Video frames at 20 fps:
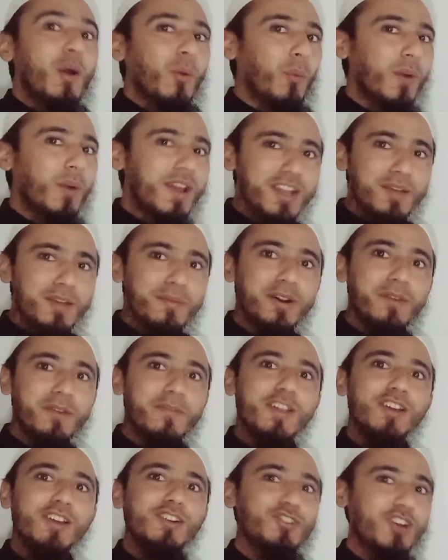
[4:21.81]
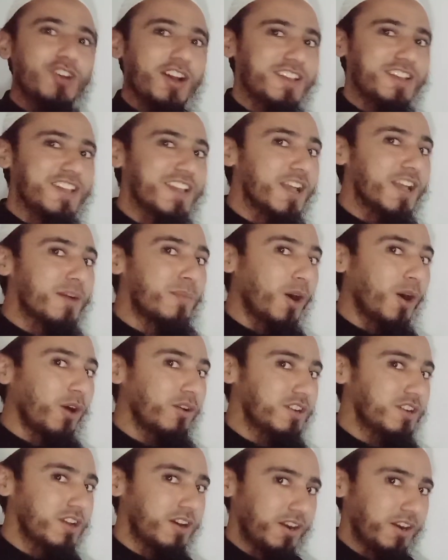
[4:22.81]
Whenever we are talking
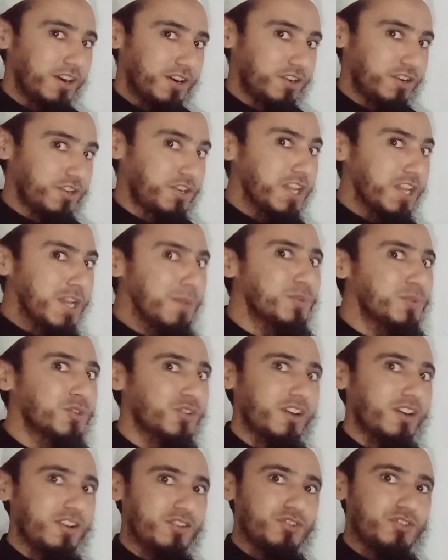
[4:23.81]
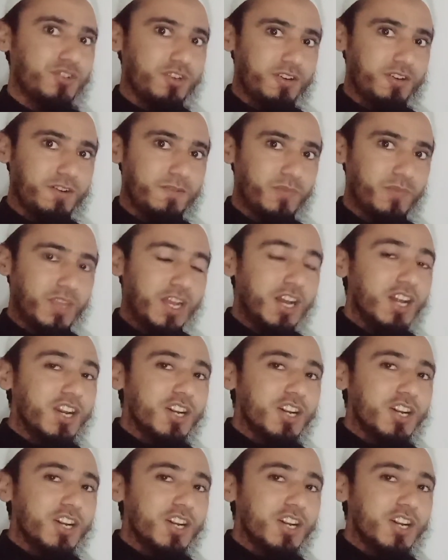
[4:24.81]
about deep structure,